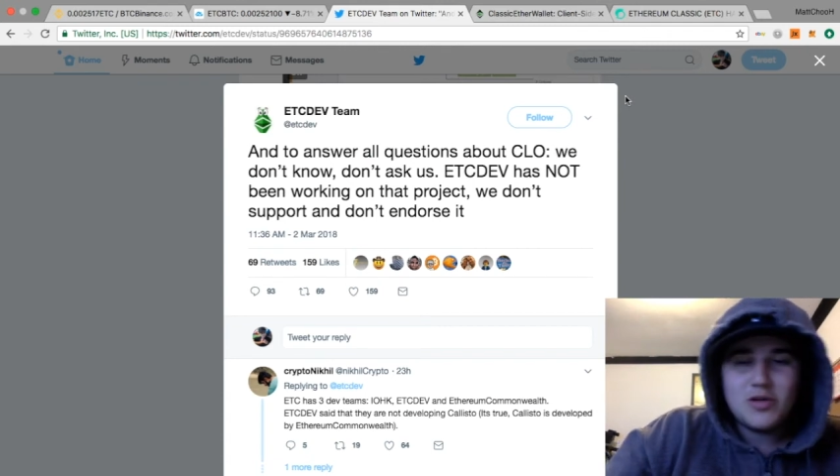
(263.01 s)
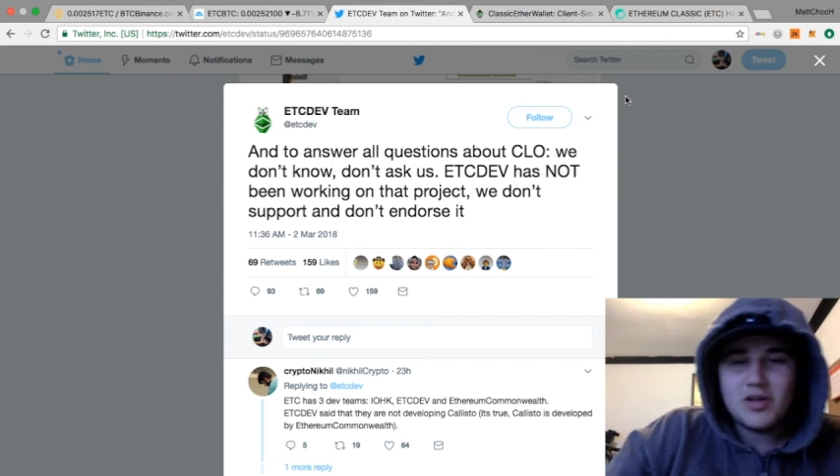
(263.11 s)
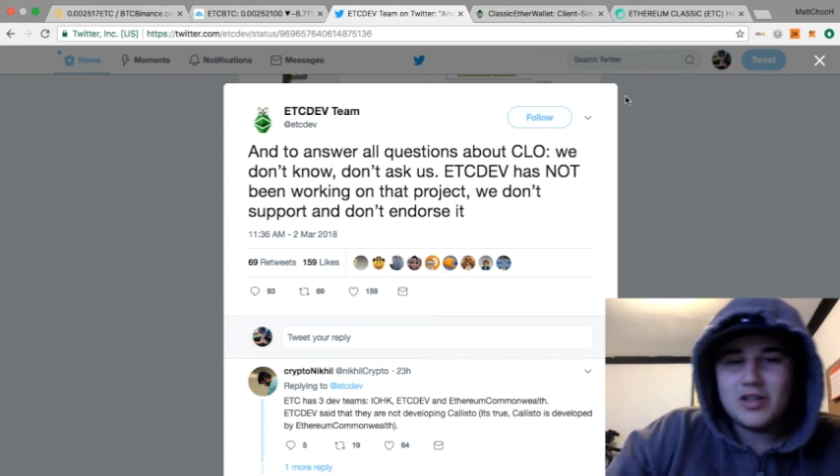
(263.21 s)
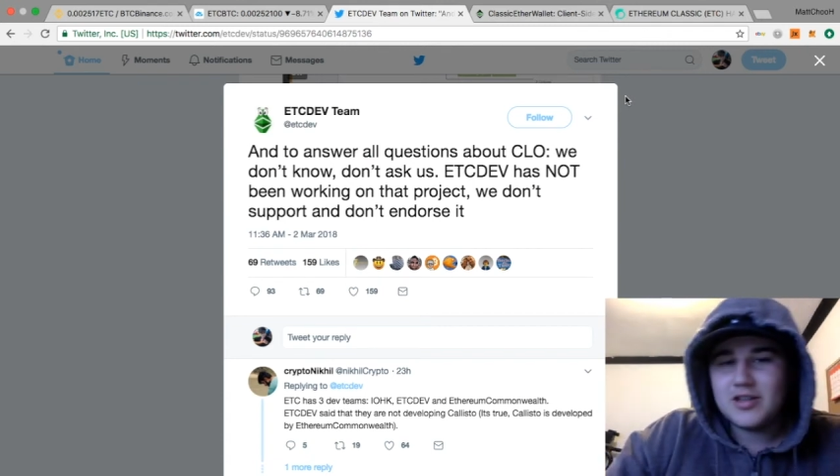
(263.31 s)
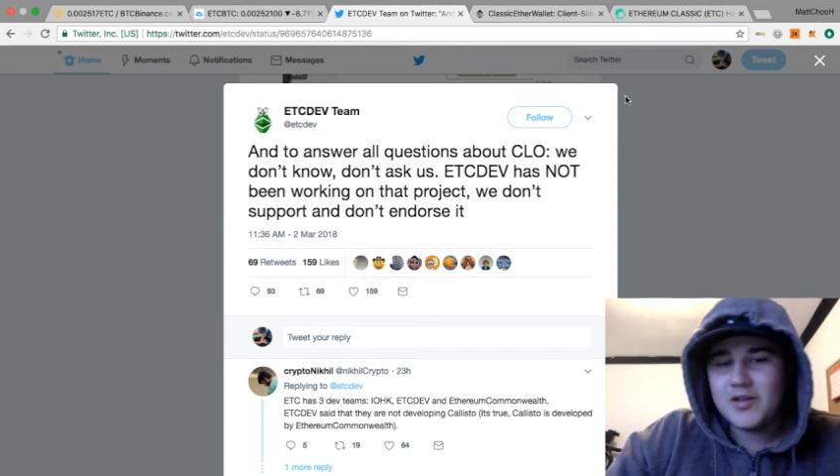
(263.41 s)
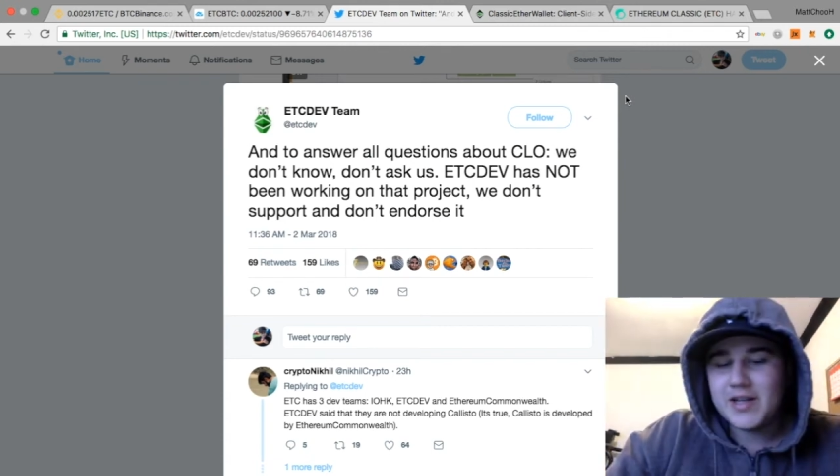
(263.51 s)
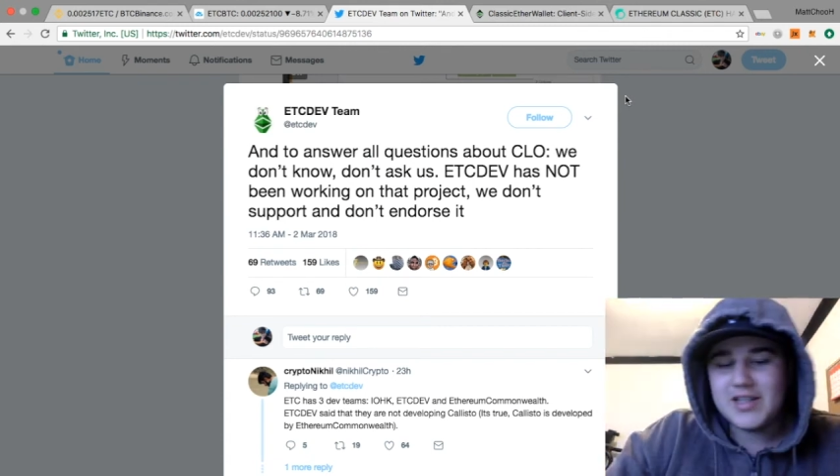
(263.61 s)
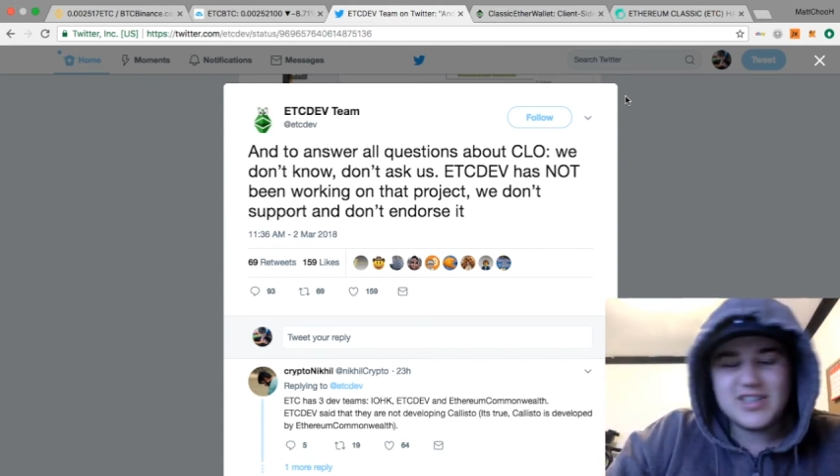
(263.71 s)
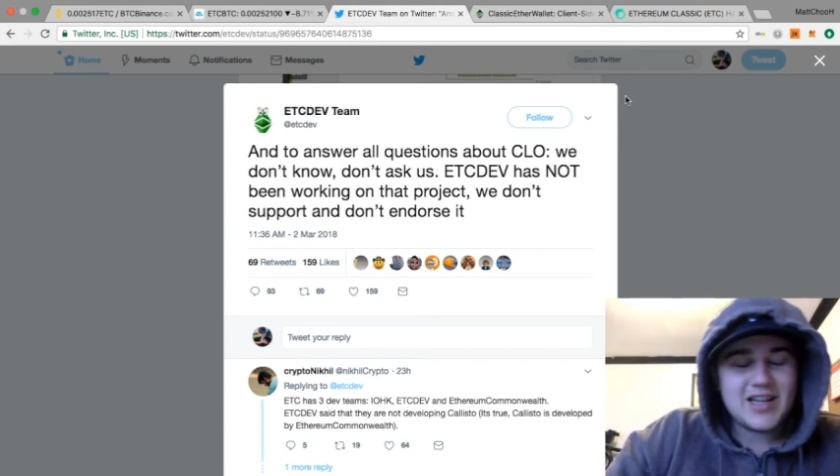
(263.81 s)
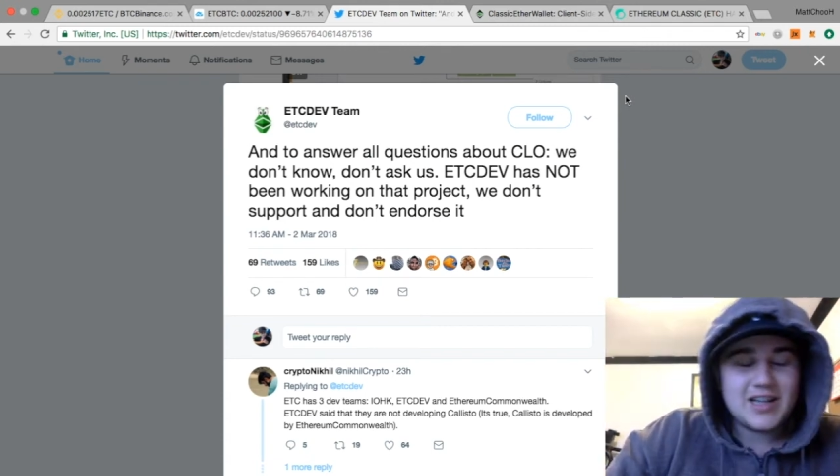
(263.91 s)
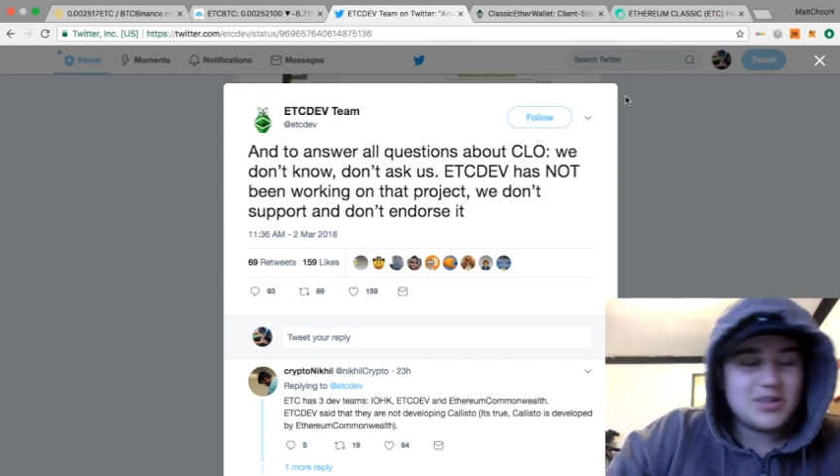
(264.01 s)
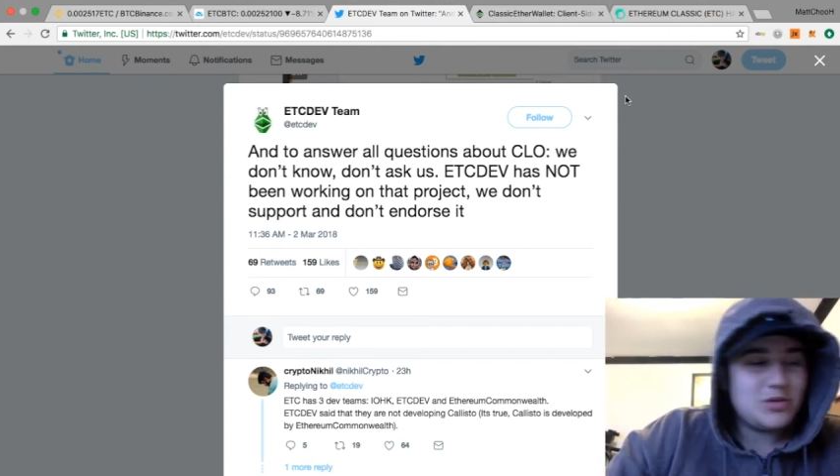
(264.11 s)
so I just cancelled